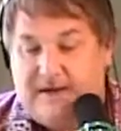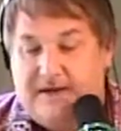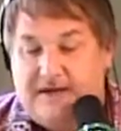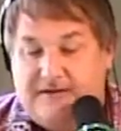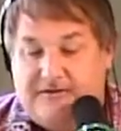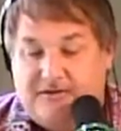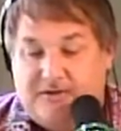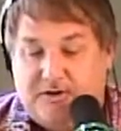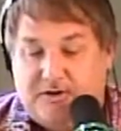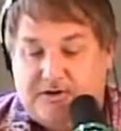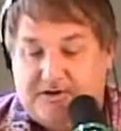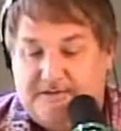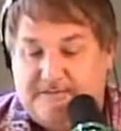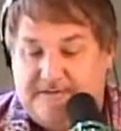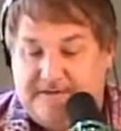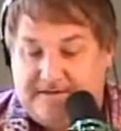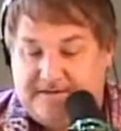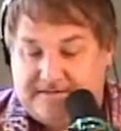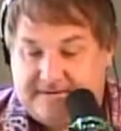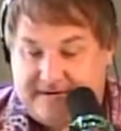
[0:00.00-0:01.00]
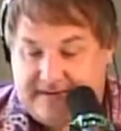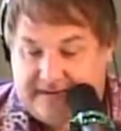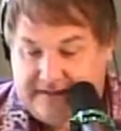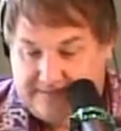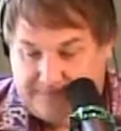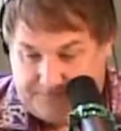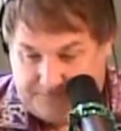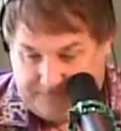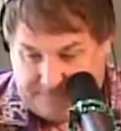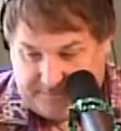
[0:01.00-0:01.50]
Dirk Nowitzki
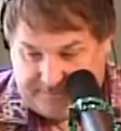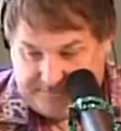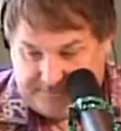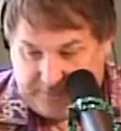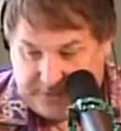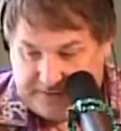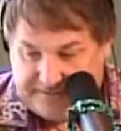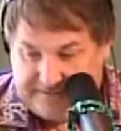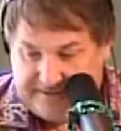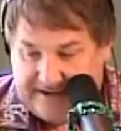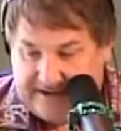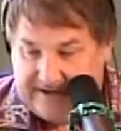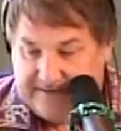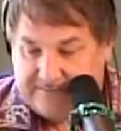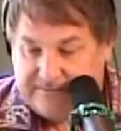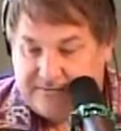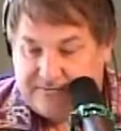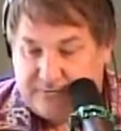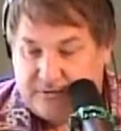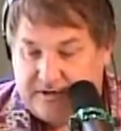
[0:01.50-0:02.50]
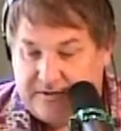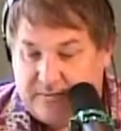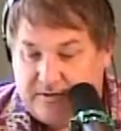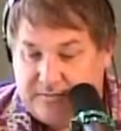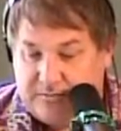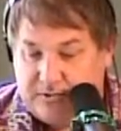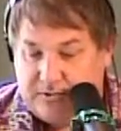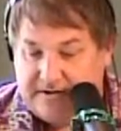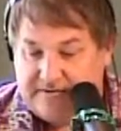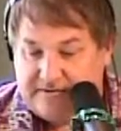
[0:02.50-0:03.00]
scored 10 of his 21
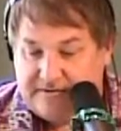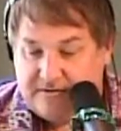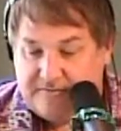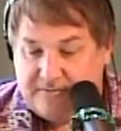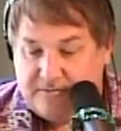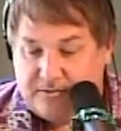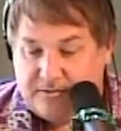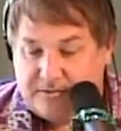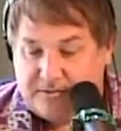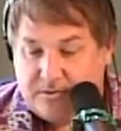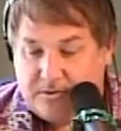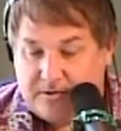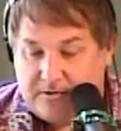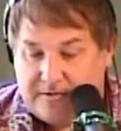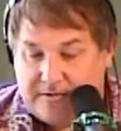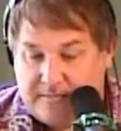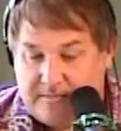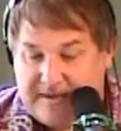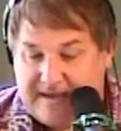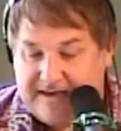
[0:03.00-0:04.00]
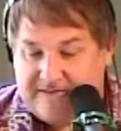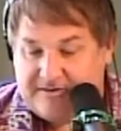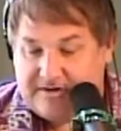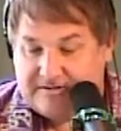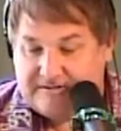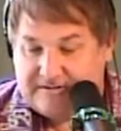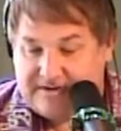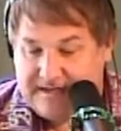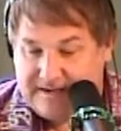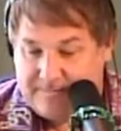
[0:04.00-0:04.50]
points in the fourth quarter. The Mavericks
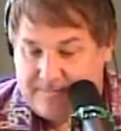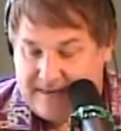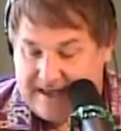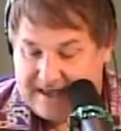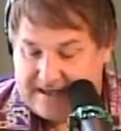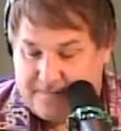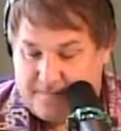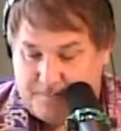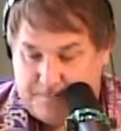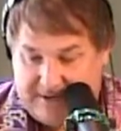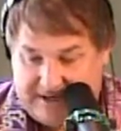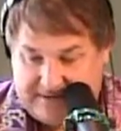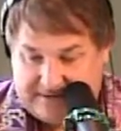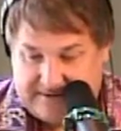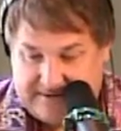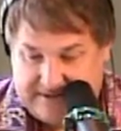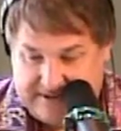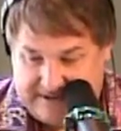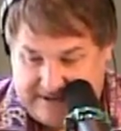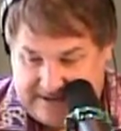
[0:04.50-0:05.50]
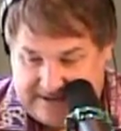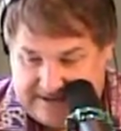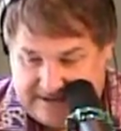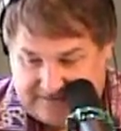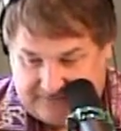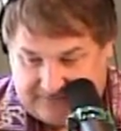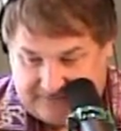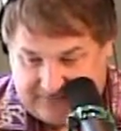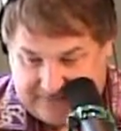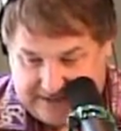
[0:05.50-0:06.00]
came back and beat the Heat
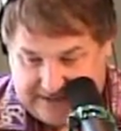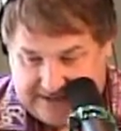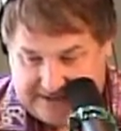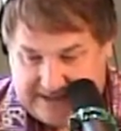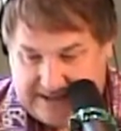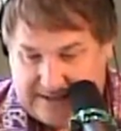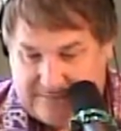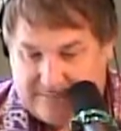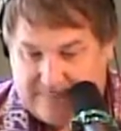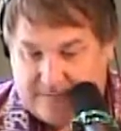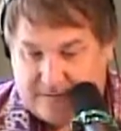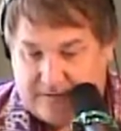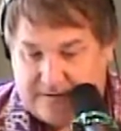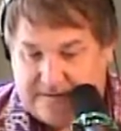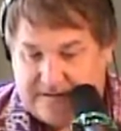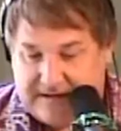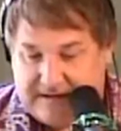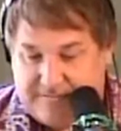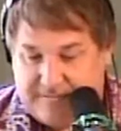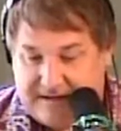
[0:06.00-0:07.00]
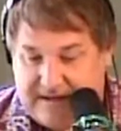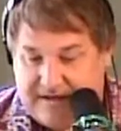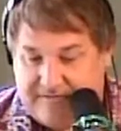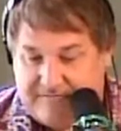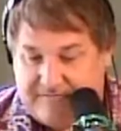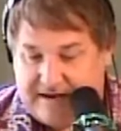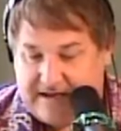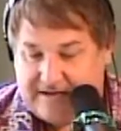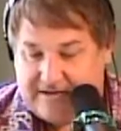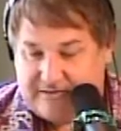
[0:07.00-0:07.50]
yesterday in game four of the NBA
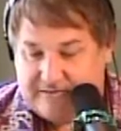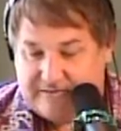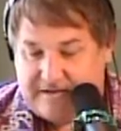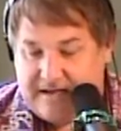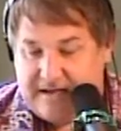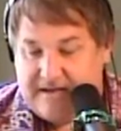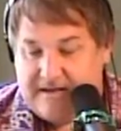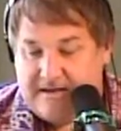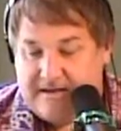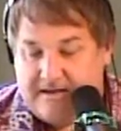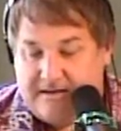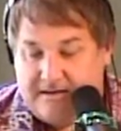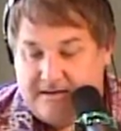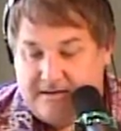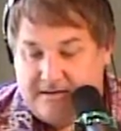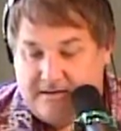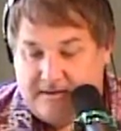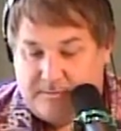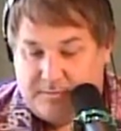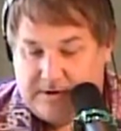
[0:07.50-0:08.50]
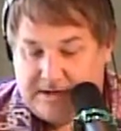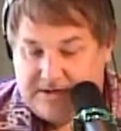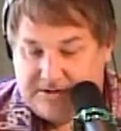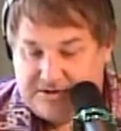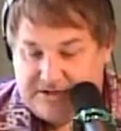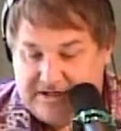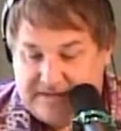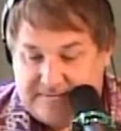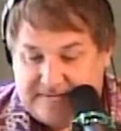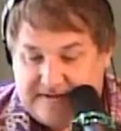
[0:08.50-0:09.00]
Finals. LeBron
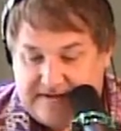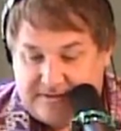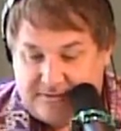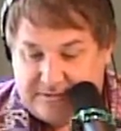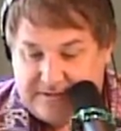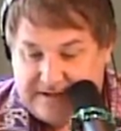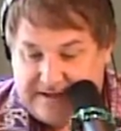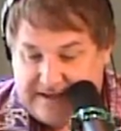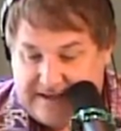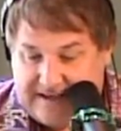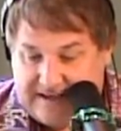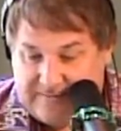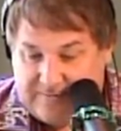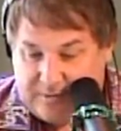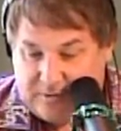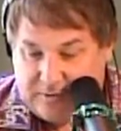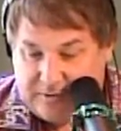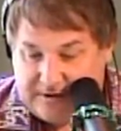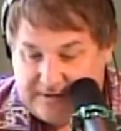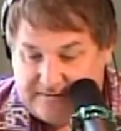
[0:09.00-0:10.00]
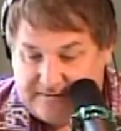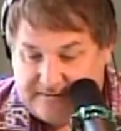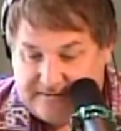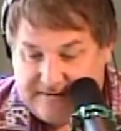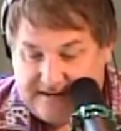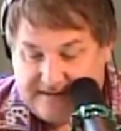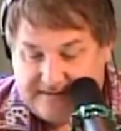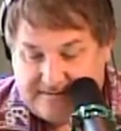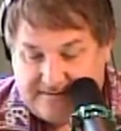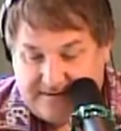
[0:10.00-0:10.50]
James had only eight points, and
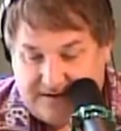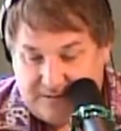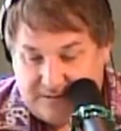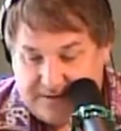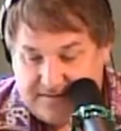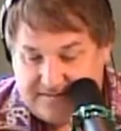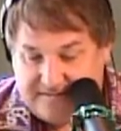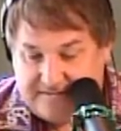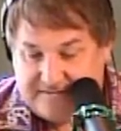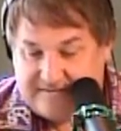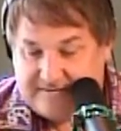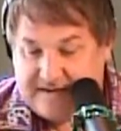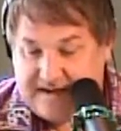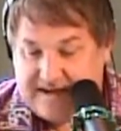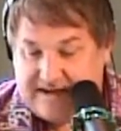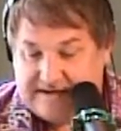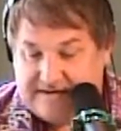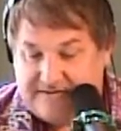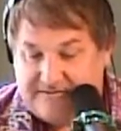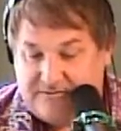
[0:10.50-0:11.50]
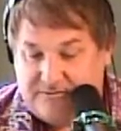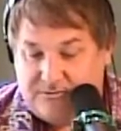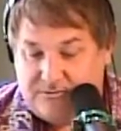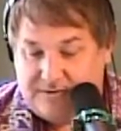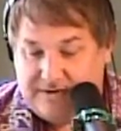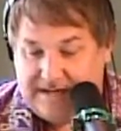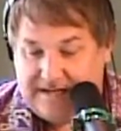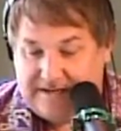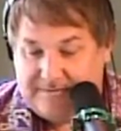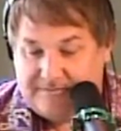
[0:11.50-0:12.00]
that series is tied at two
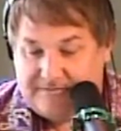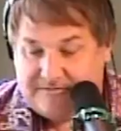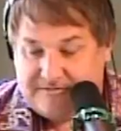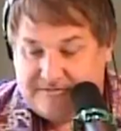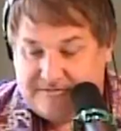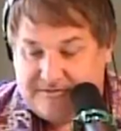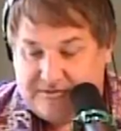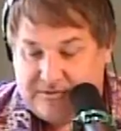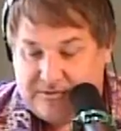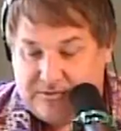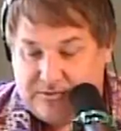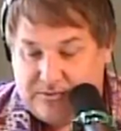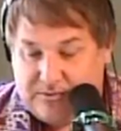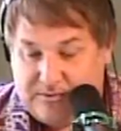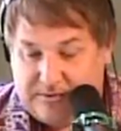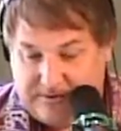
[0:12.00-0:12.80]
games to two.